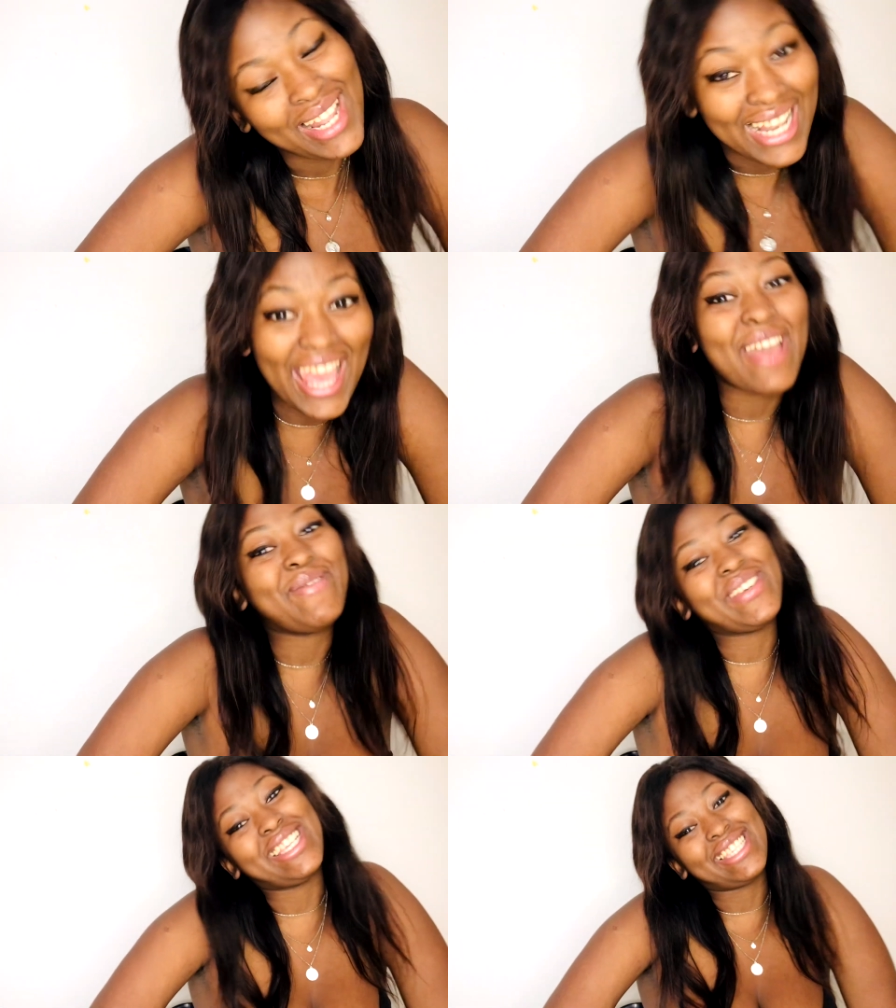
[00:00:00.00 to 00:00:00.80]

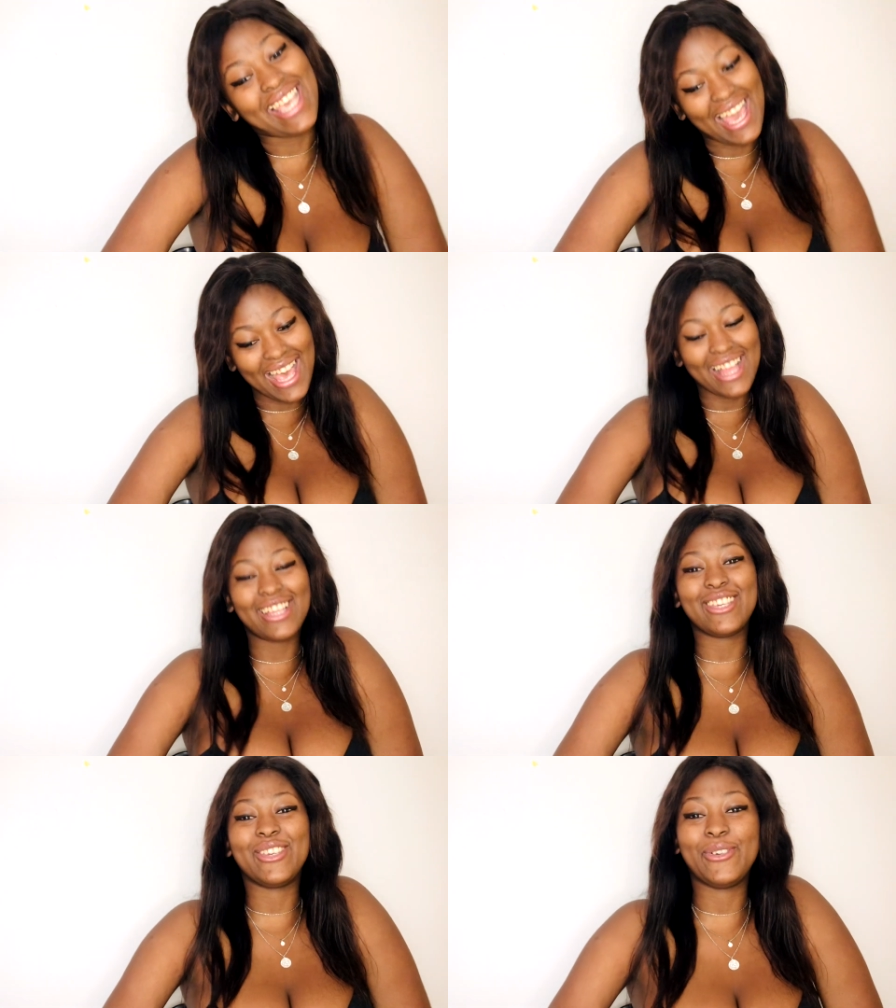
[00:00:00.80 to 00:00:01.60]
Let me
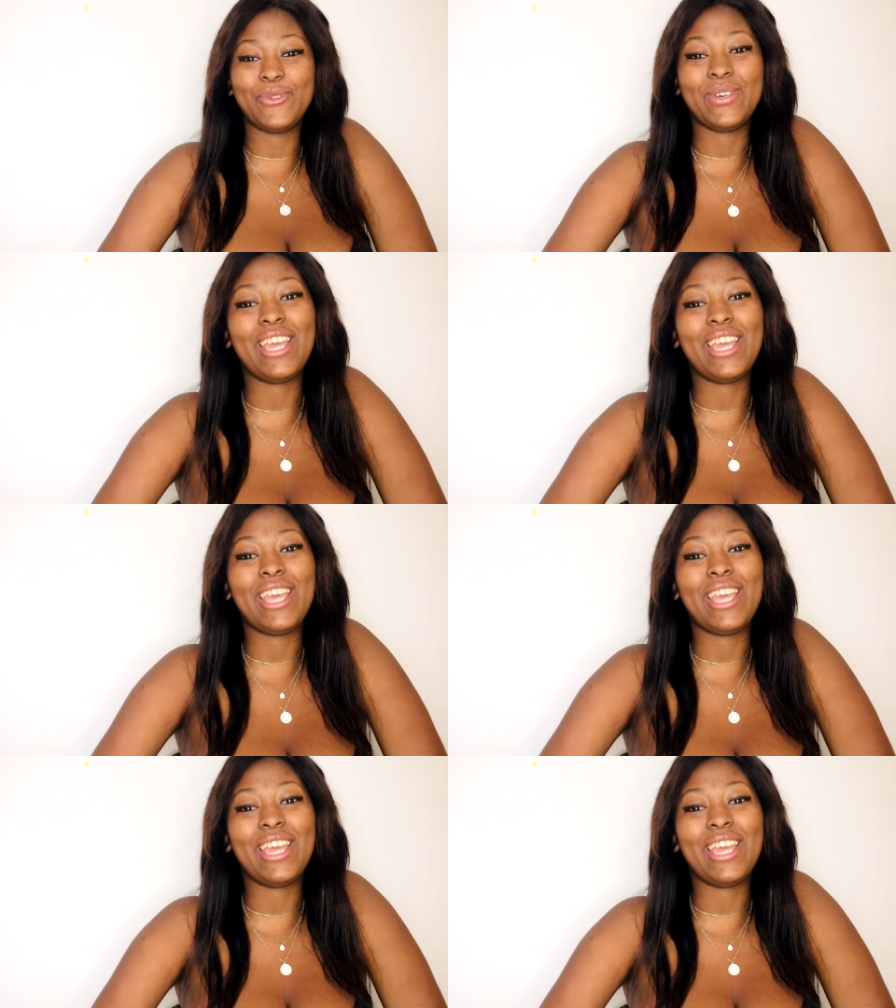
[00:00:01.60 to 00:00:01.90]
tell you,